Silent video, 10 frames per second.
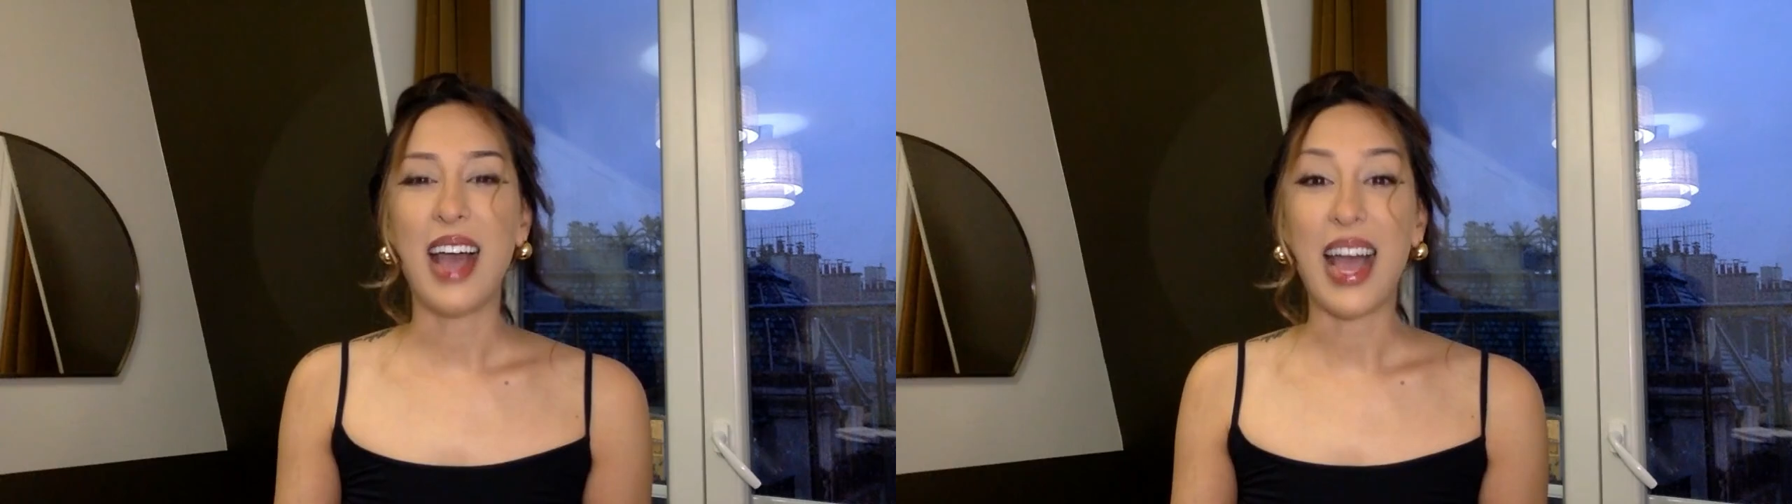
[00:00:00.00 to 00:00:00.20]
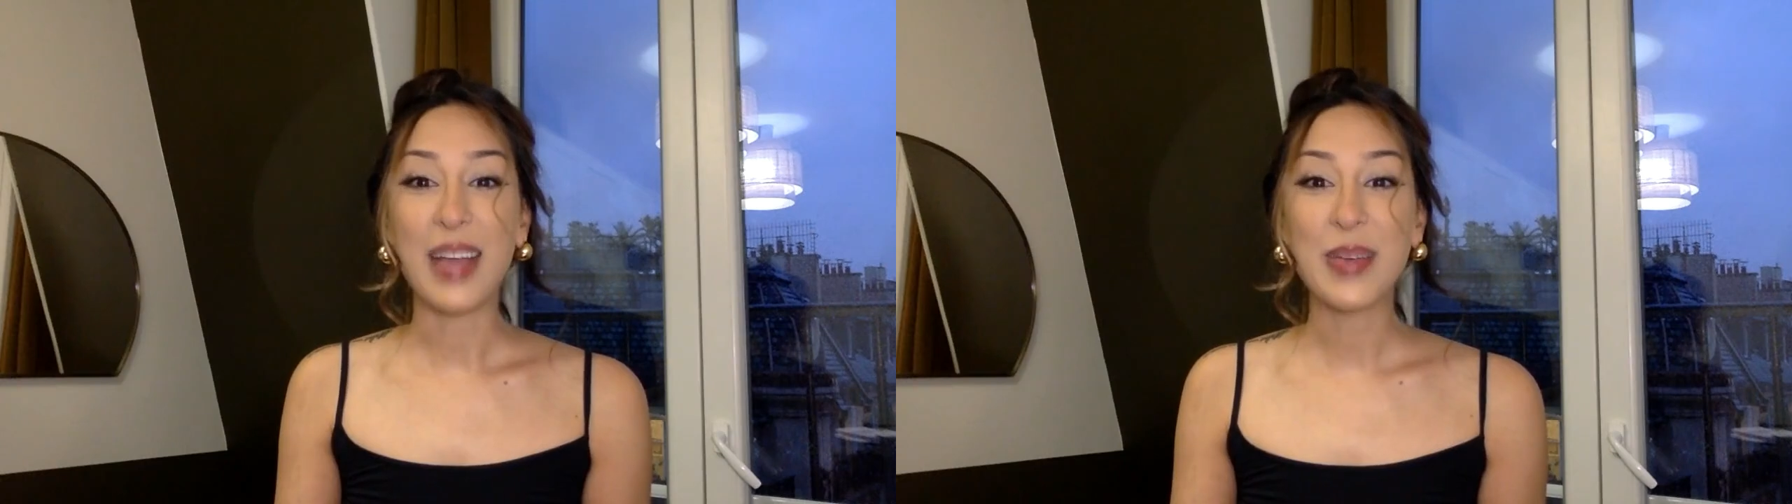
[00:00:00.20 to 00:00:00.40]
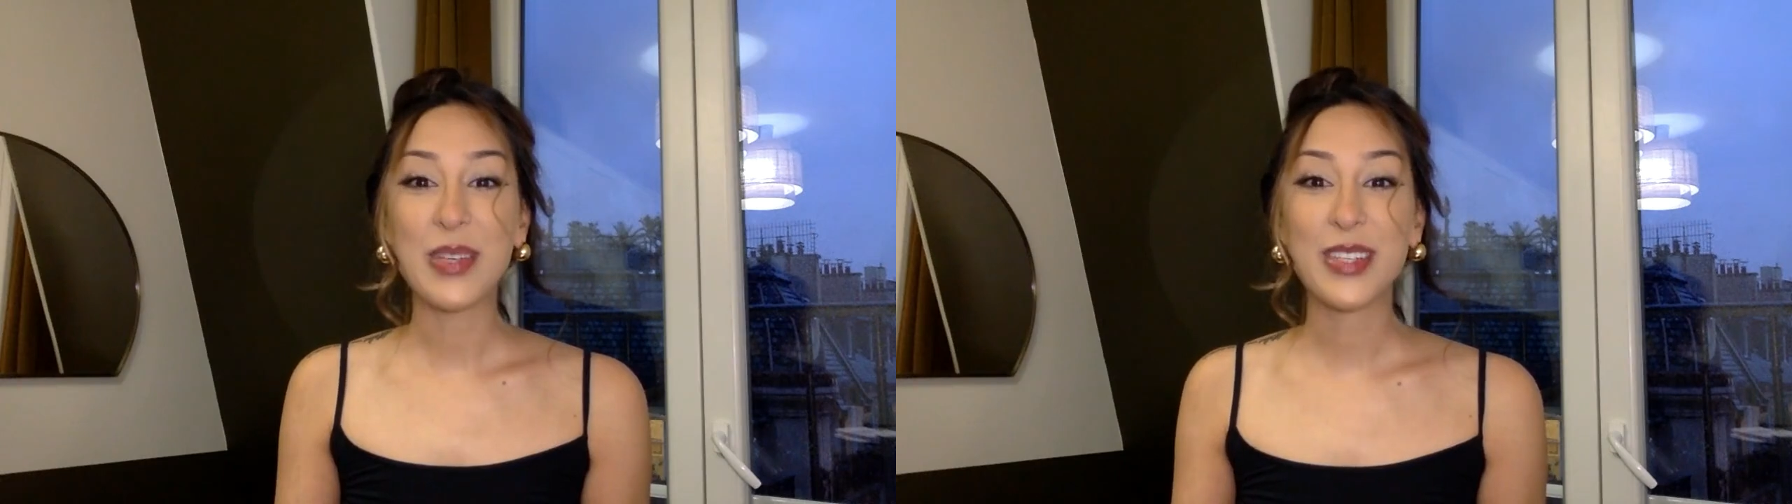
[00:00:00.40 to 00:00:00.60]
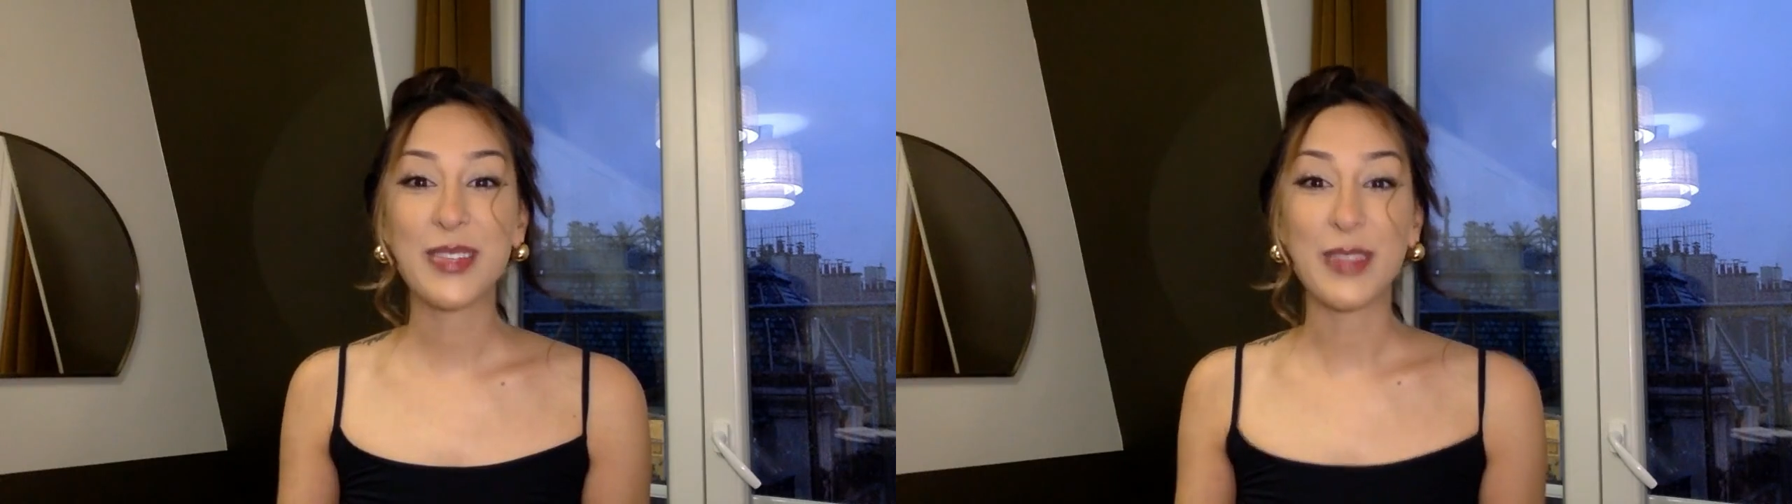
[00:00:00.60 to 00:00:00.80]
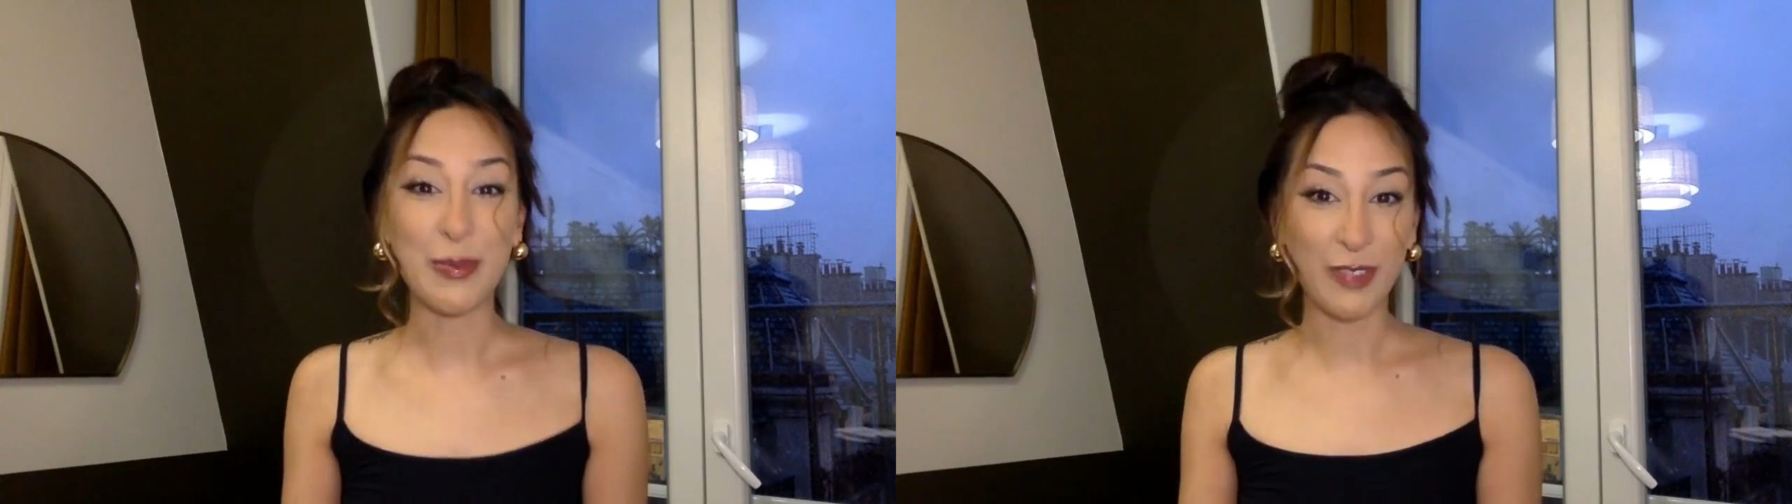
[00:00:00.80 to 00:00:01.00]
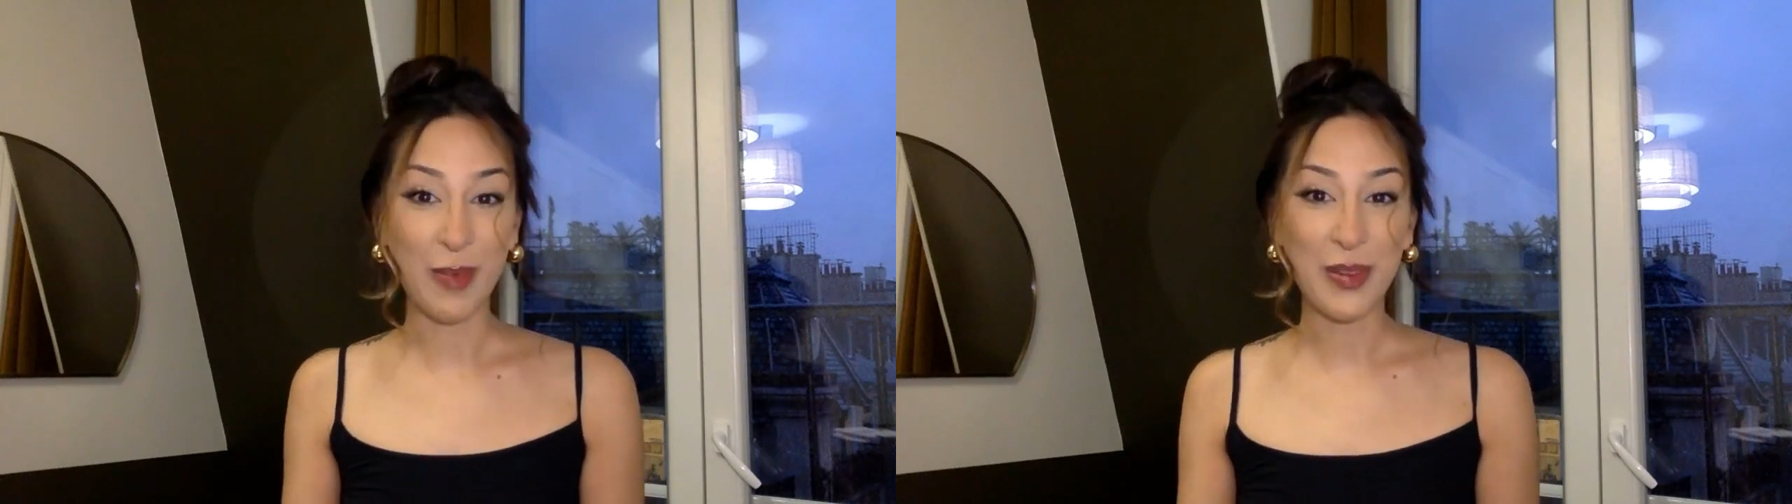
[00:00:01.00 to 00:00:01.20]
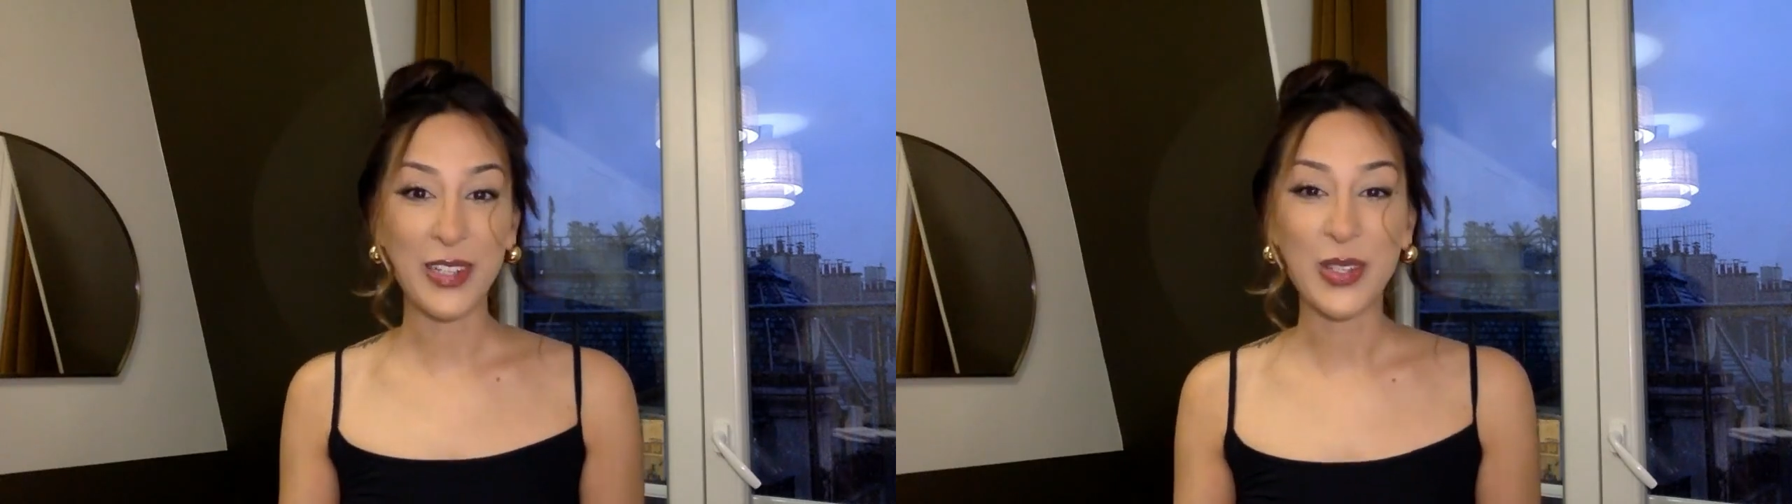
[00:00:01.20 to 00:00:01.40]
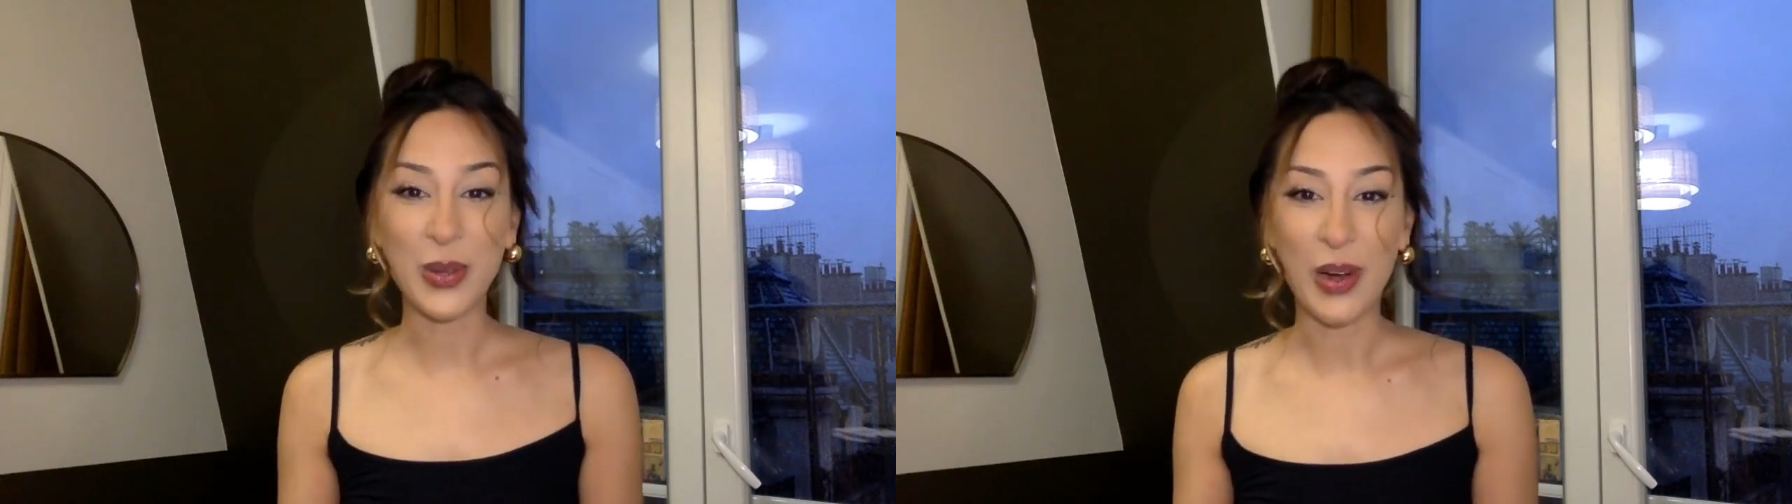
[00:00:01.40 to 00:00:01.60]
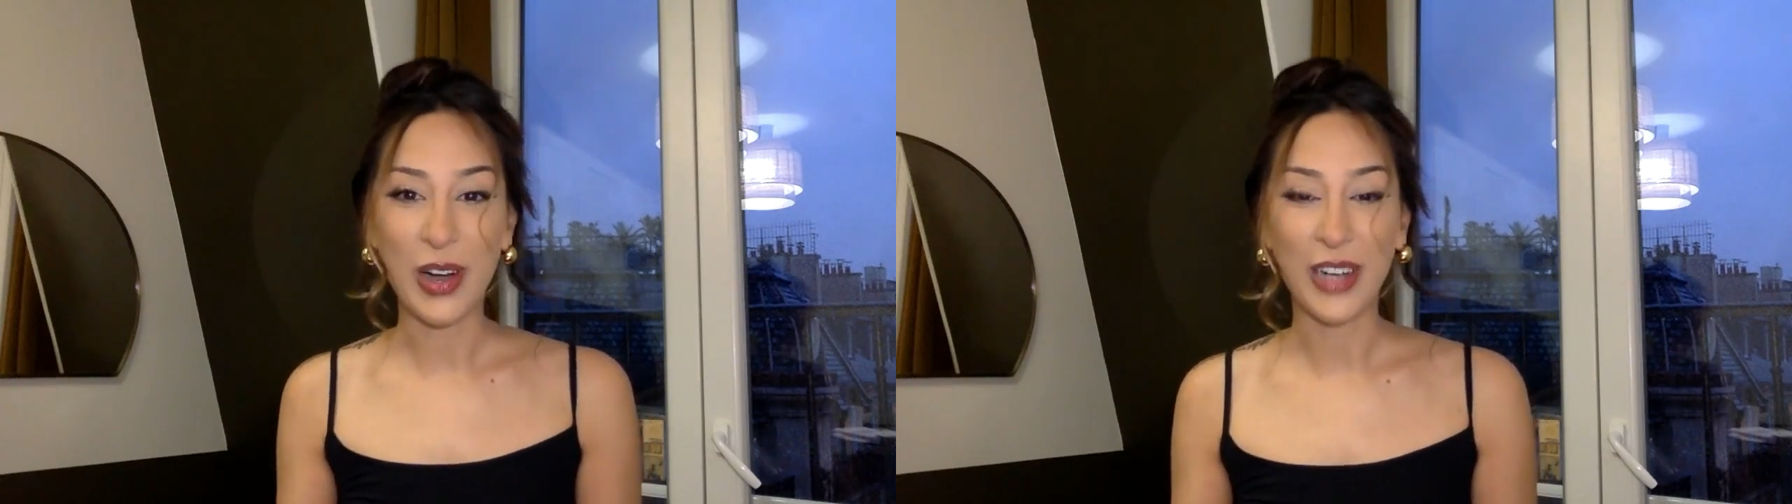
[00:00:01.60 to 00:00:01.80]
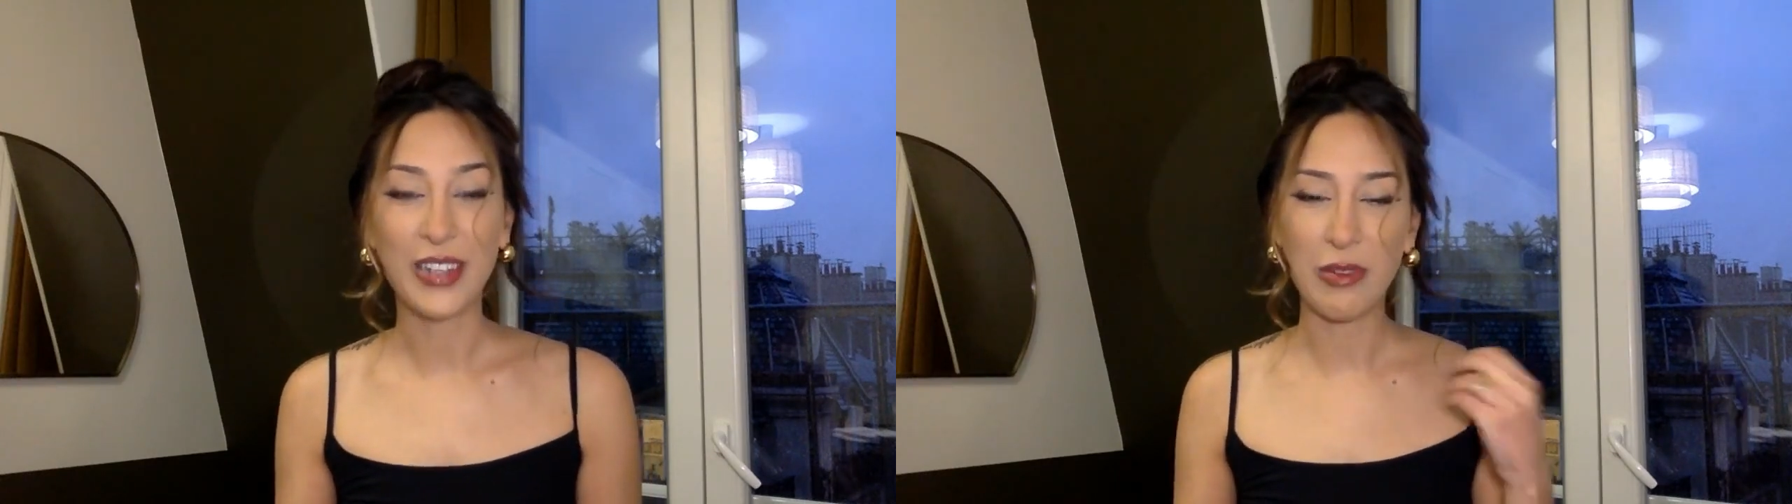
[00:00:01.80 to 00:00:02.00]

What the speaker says: I was flip-flopping so hard